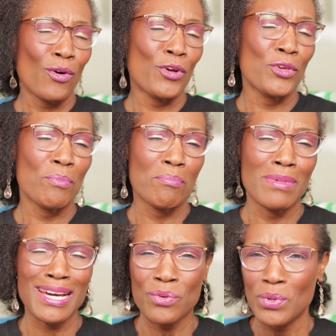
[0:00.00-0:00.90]
or you're
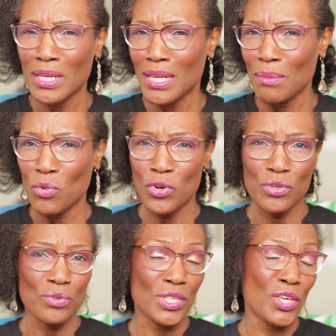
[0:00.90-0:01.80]
mad with them, or
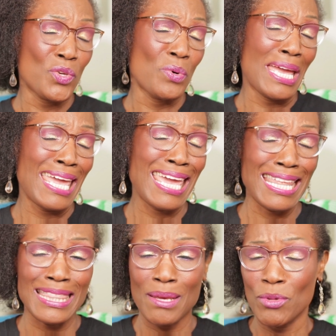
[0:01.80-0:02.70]
you say you
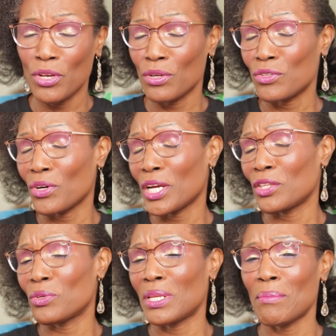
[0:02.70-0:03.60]
hate them, you're not
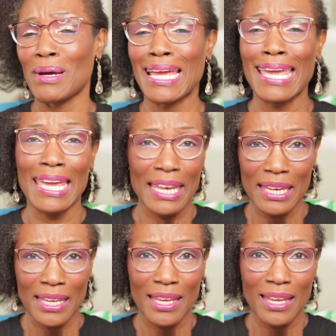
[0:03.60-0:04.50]
talking to them again,